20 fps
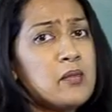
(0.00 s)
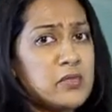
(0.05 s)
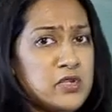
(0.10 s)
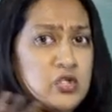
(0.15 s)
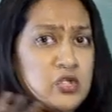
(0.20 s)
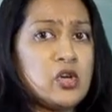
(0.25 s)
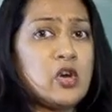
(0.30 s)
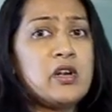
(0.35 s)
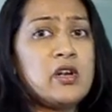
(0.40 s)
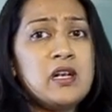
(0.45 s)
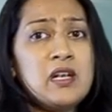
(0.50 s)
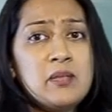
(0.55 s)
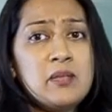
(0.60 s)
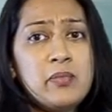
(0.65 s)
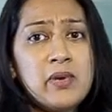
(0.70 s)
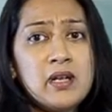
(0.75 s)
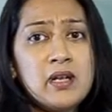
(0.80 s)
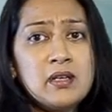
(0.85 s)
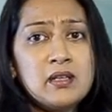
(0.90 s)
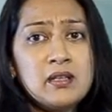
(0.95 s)
But you're
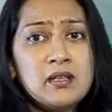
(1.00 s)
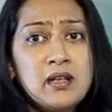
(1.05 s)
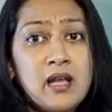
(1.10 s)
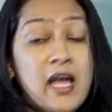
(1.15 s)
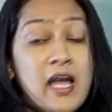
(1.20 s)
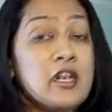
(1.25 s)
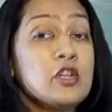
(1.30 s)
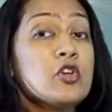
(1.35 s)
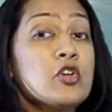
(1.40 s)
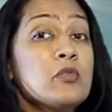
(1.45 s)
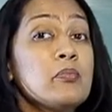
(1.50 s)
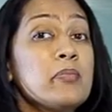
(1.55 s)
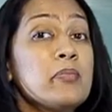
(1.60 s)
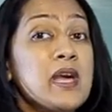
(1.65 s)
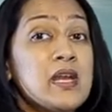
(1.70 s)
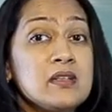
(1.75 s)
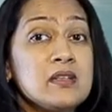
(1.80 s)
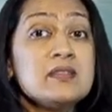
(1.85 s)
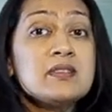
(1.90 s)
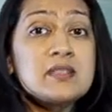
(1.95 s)
independent and your
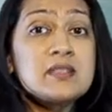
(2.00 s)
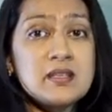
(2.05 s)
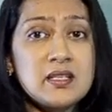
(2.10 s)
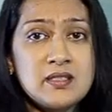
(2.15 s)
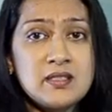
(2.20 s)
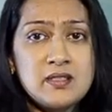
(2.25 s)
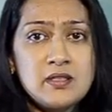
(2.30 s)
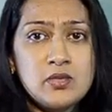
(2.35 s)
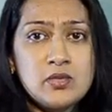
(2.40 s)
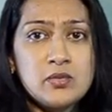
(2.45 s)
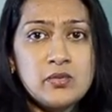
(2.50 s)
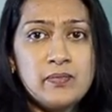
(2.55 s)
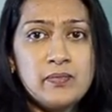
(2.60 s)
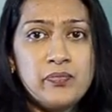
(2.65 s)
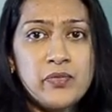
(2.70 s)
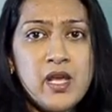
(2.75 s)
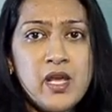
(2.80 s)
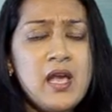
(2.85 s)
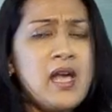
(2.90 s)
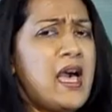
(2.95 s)
parents trust you
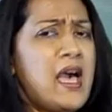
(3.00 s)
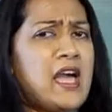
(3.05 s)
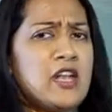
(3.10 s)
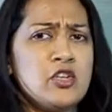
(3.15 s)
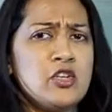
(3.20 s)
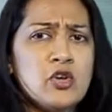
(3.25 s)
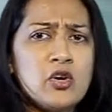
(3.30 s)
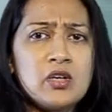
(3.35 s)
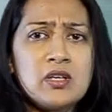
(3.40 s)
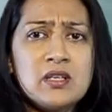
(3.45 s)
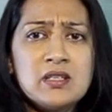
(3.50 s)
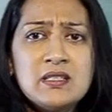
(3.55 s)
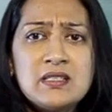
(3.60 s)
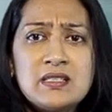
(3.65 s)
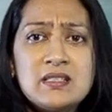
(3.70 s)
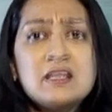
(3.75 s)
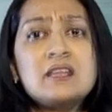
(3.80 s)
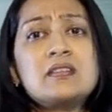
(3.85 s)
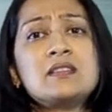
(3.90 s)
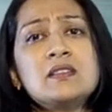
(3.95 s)
and you're
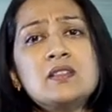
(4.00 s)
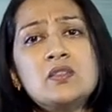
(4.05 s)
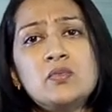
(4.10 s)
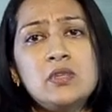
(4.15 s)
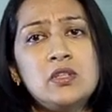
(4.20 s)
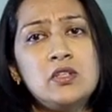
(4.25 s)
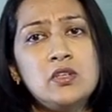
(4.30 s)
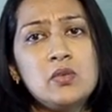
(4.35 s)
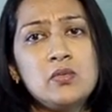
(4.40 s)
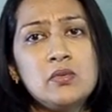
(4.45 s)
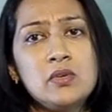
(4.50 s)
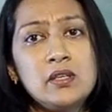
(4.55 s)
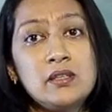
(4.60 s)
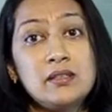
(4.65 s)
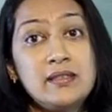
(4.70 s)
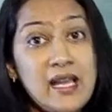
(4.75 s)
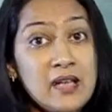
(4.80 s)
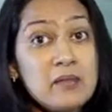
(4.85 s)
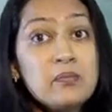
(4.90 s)
consistent with your work.